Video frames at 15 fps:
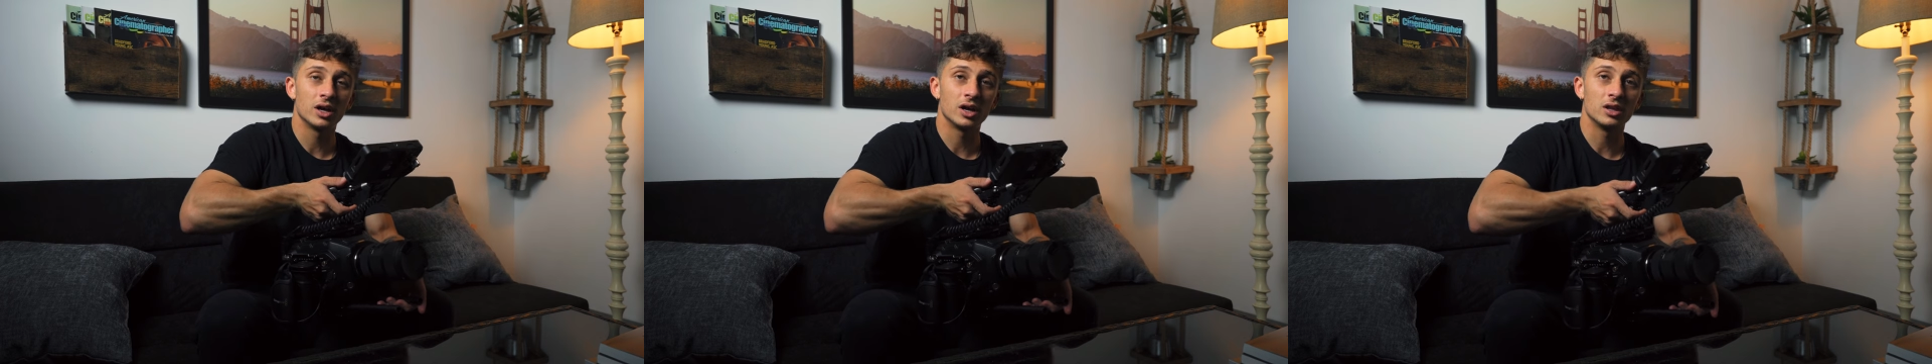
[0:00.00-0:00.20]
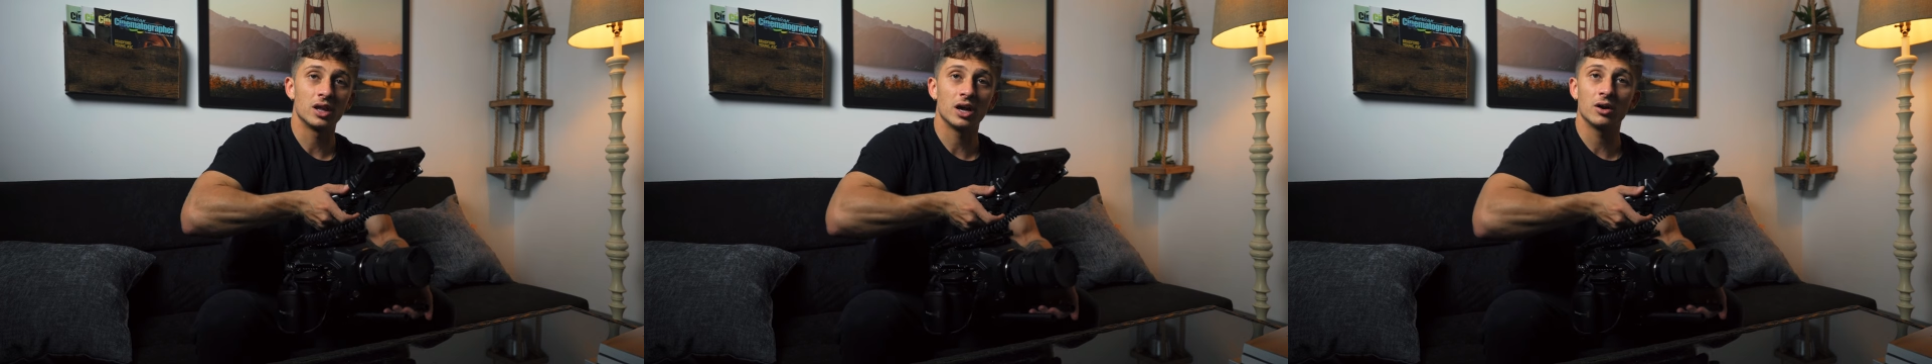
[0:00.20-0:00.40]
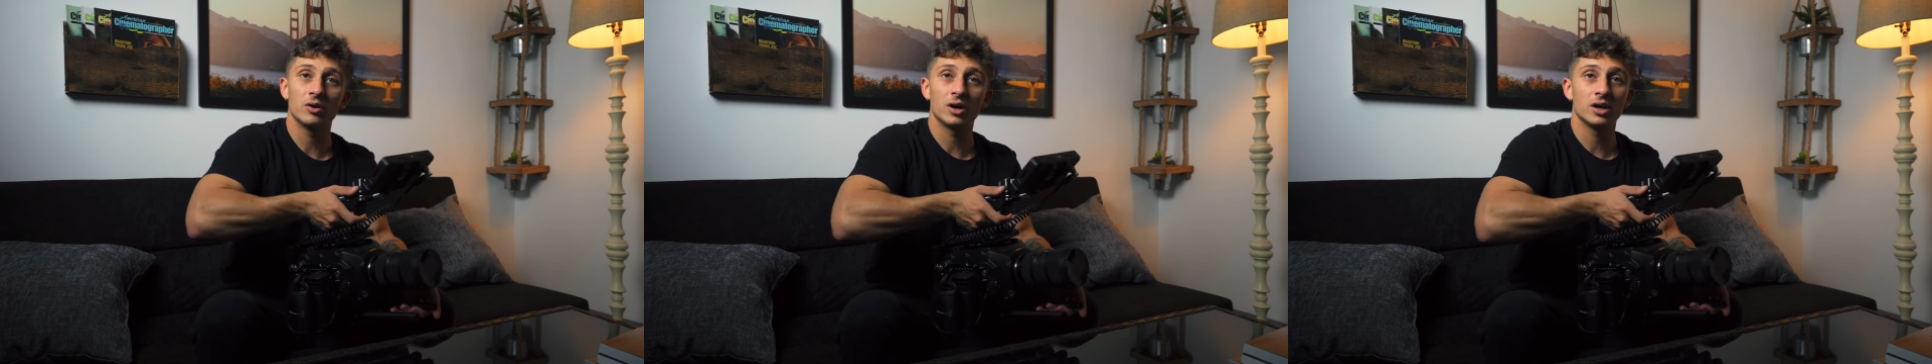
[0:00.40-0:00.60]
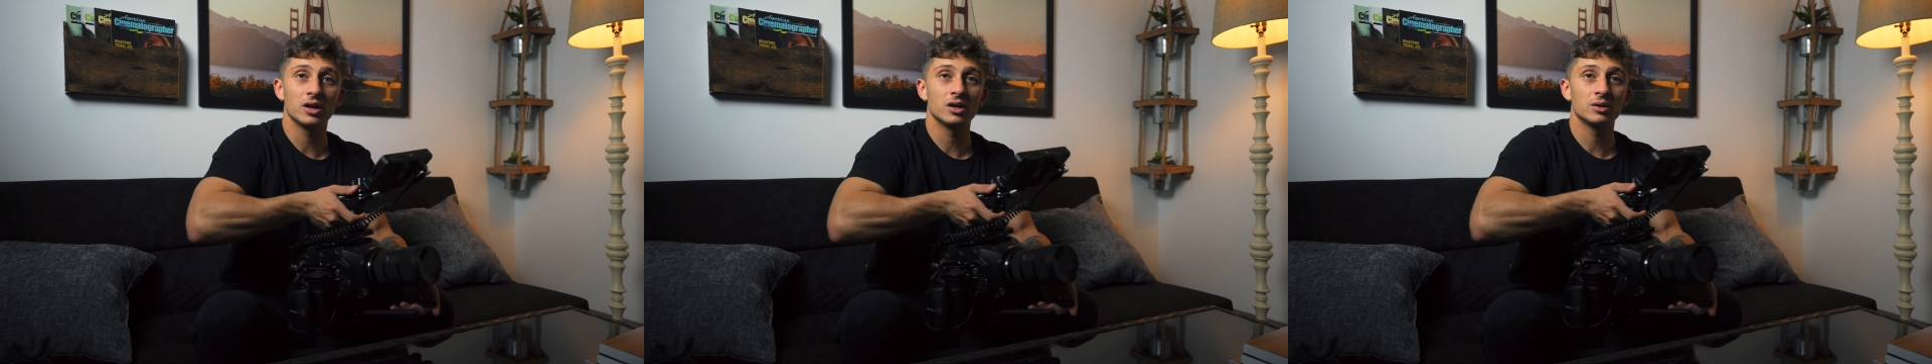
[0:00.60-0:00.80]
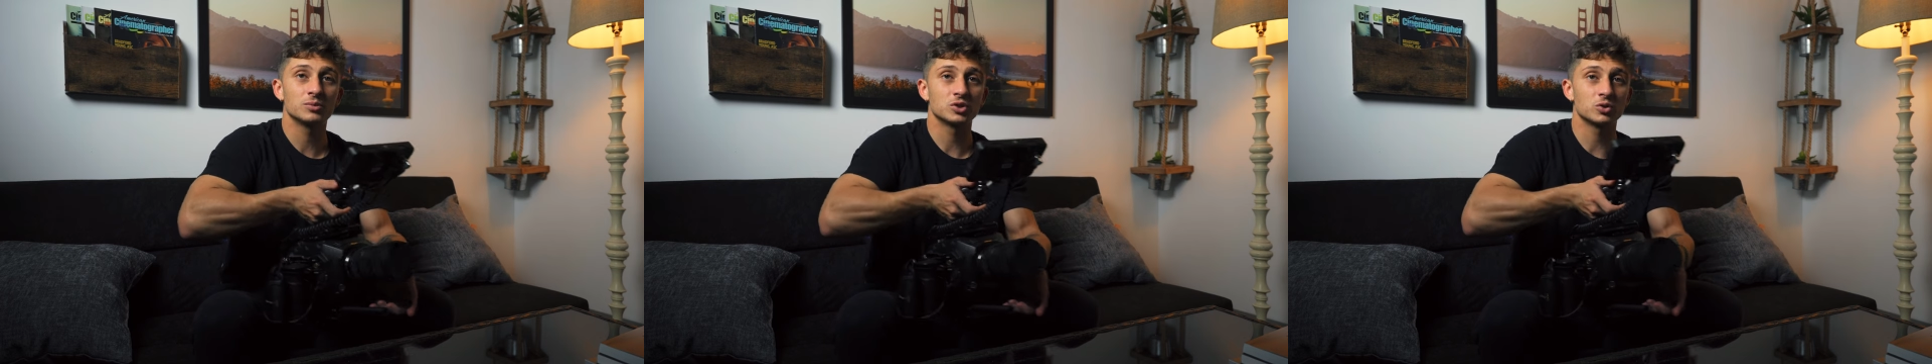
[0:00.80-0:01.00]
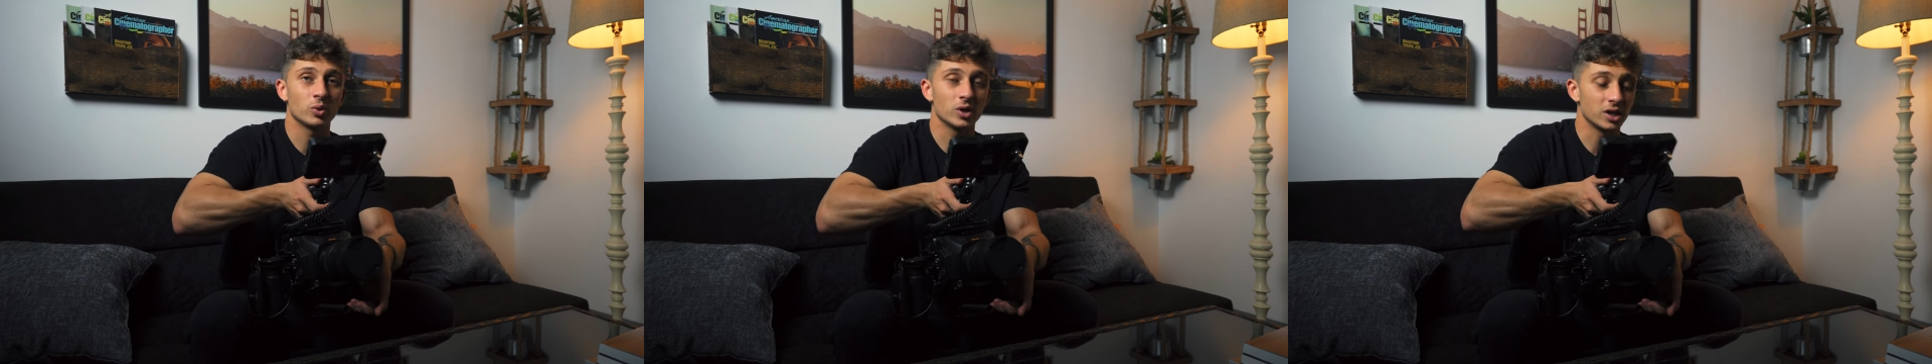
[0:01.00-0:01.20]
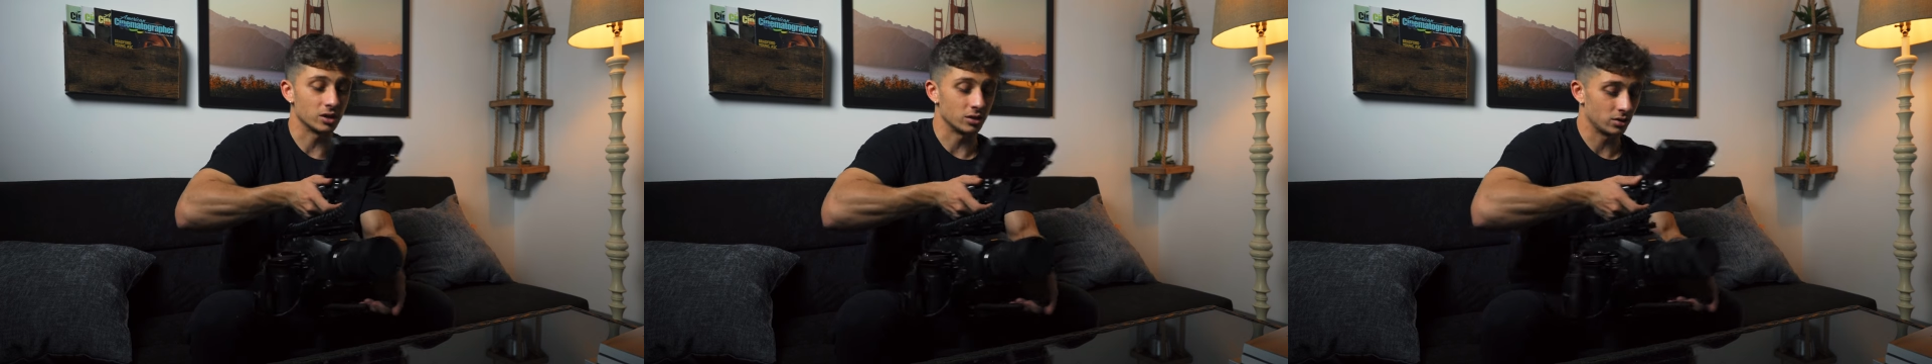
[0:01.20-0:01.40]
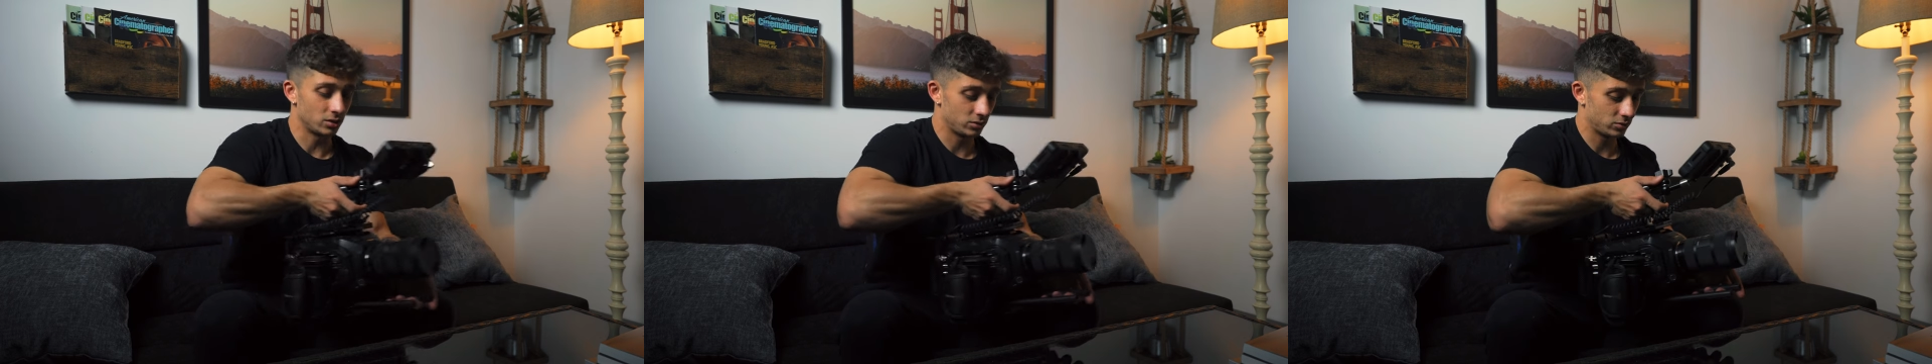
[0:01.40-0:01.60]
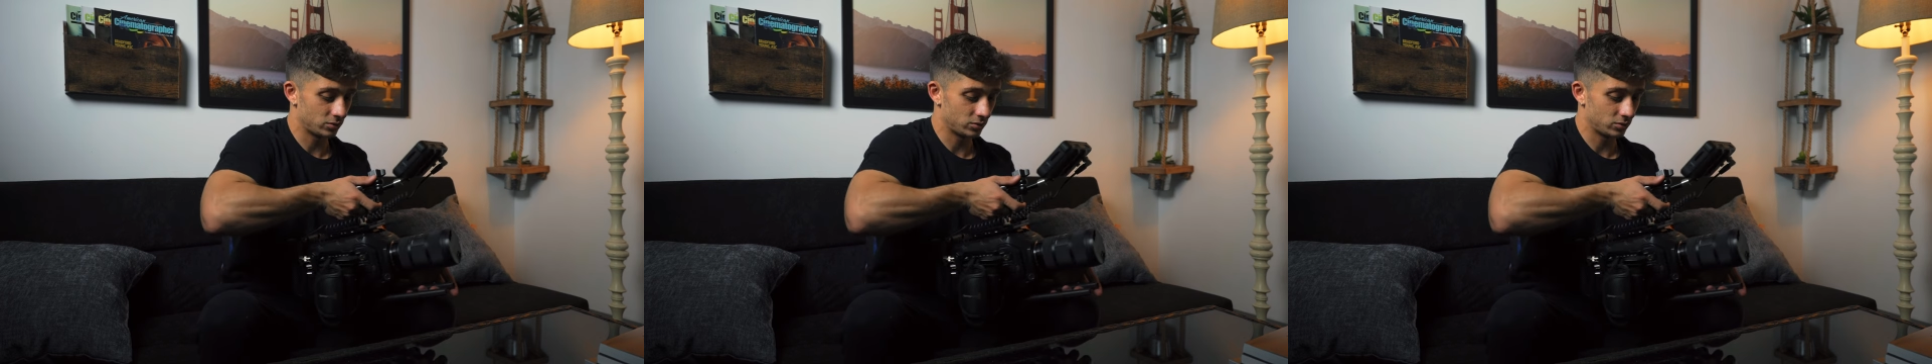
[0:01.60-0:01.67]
And now I am swinging